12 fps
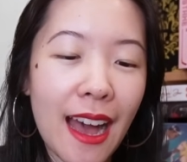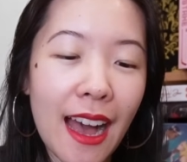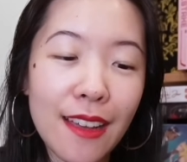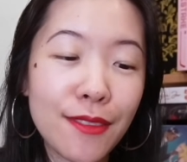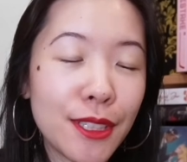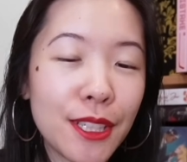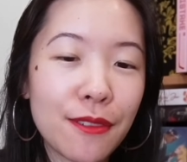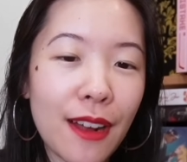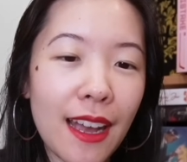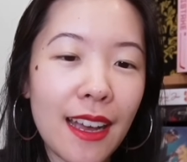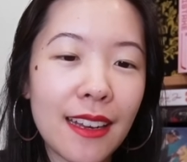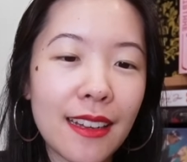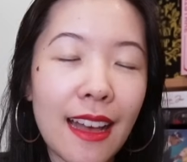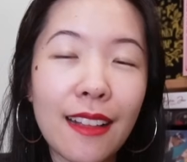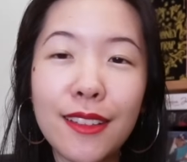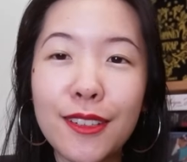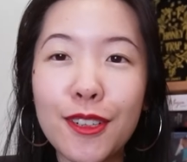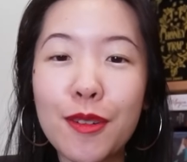I've only read
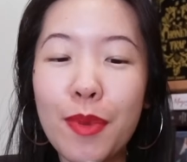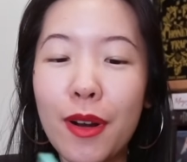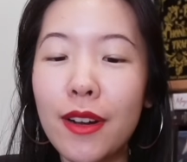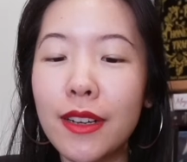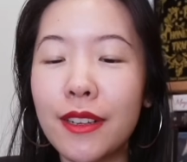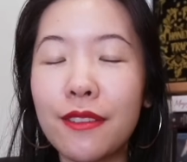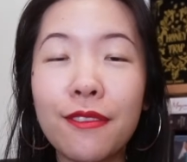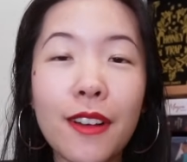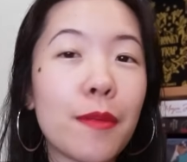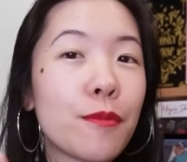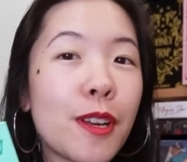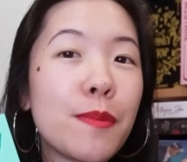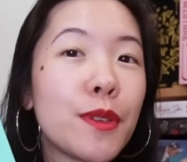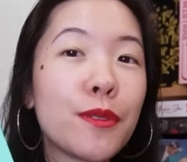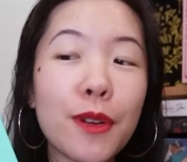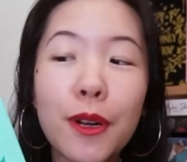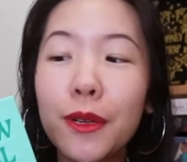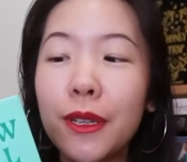Eleanor and Park from Rainbow
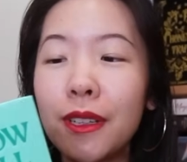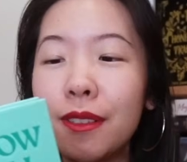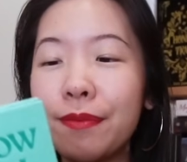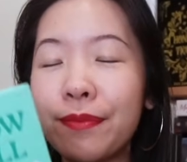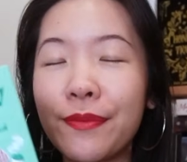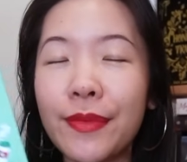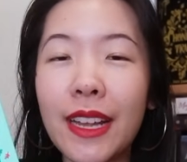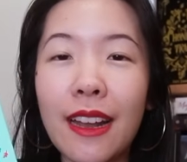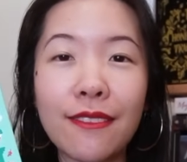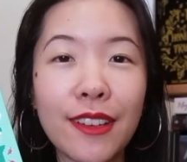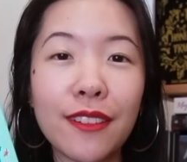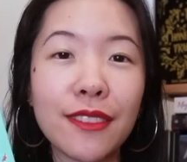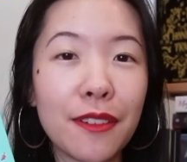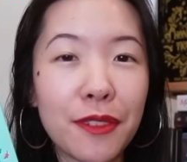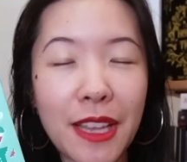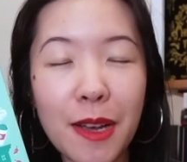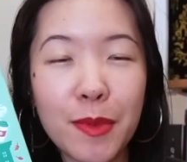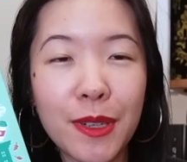Rowell and I fell in love with that